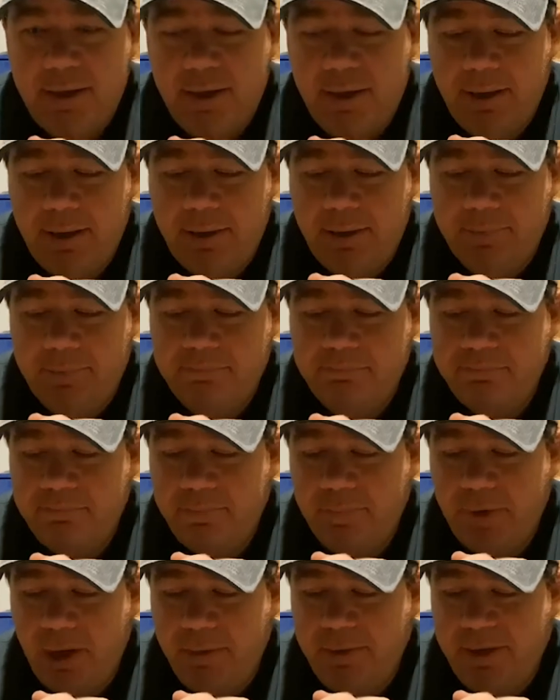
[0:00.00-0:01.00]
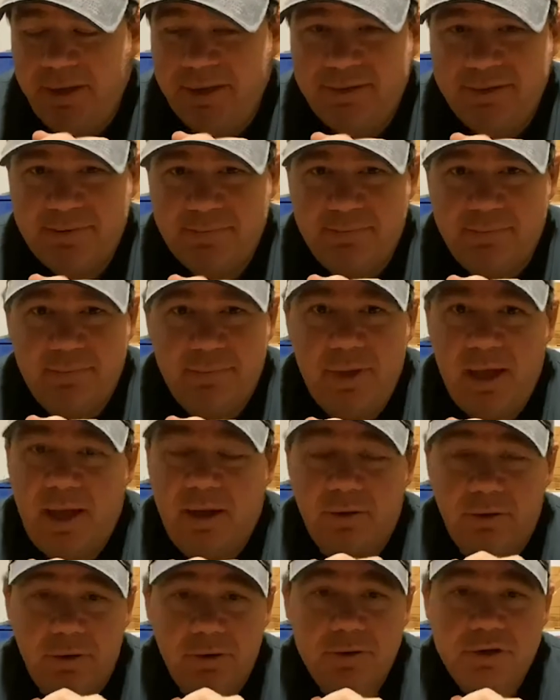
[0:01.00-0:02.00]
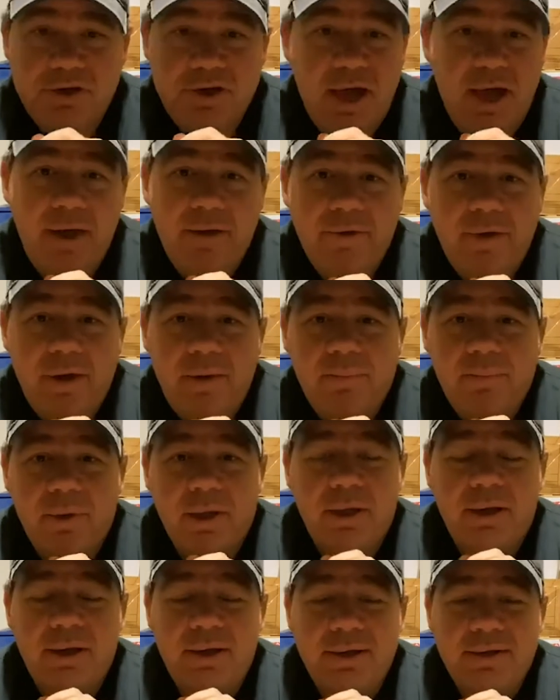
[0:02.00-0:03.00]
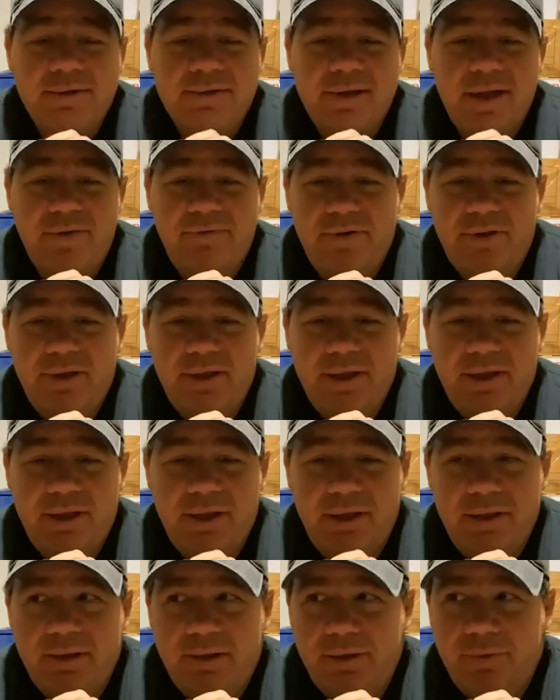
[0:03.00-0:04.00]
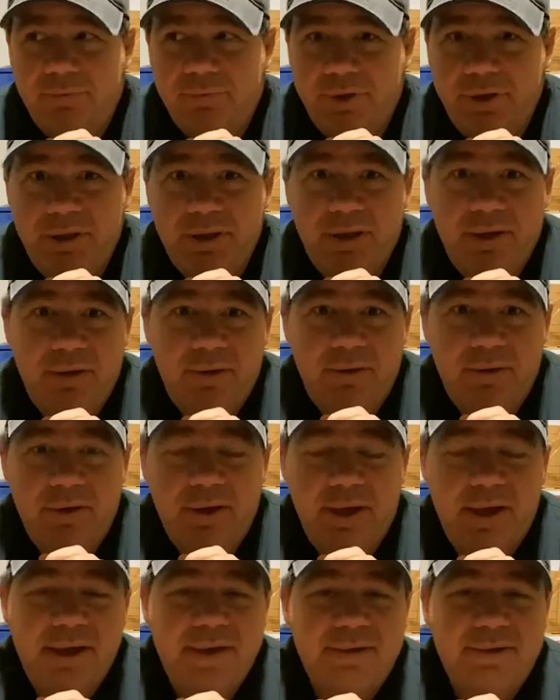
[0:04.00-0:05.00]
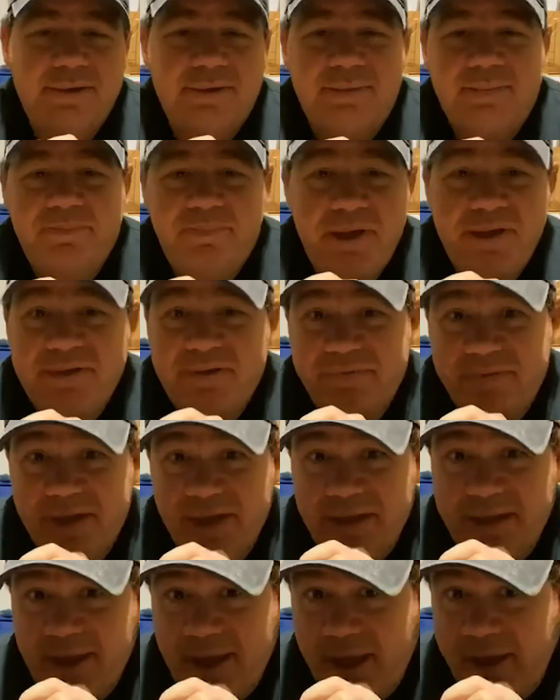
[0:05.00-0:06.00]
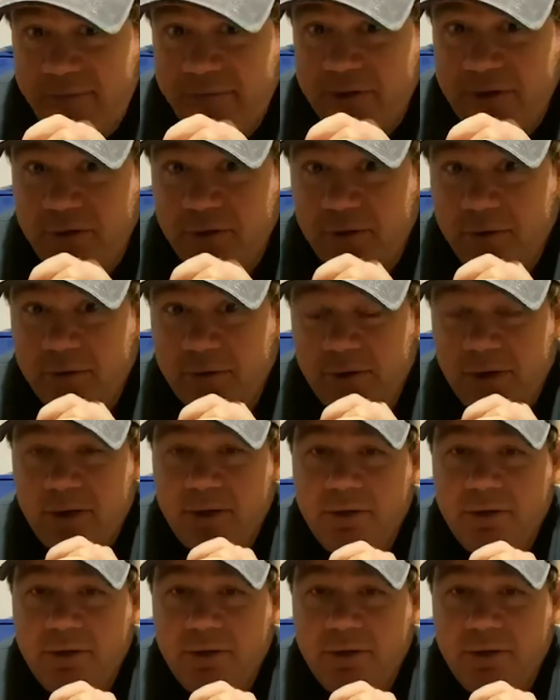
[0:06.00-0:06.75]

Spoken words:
I mean, it's not earth-shattering, but it's definitely a really nice piece of kit to have in your